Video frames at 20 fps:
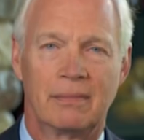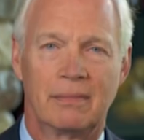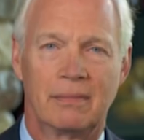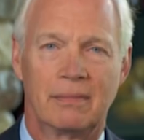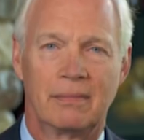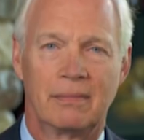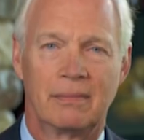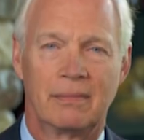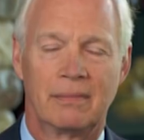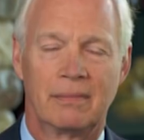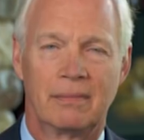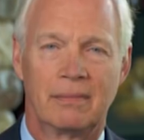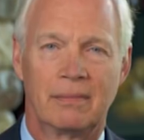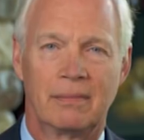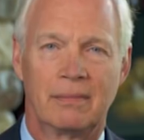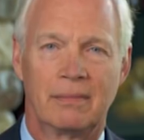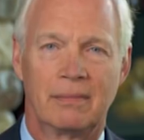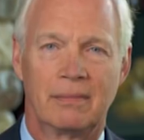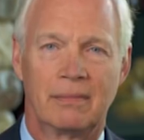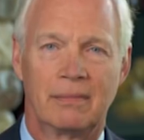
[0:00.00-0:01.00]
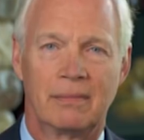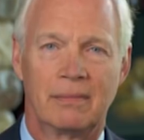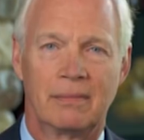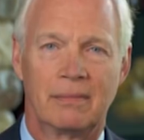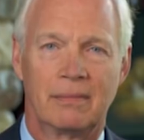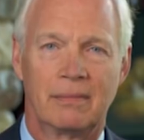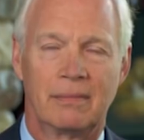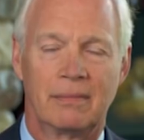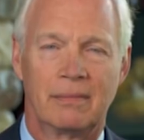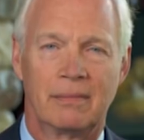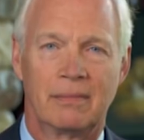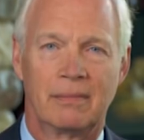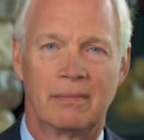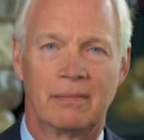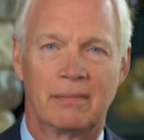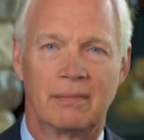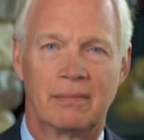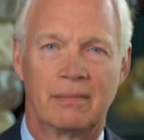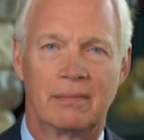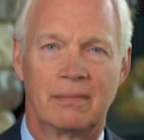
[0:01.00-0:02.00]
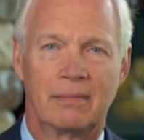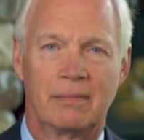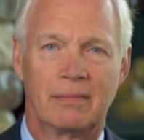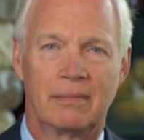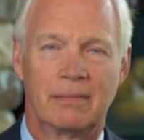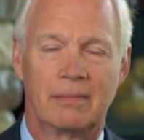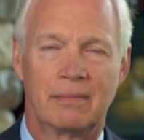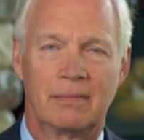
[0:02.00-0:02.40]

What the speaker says: This person isn't speaking.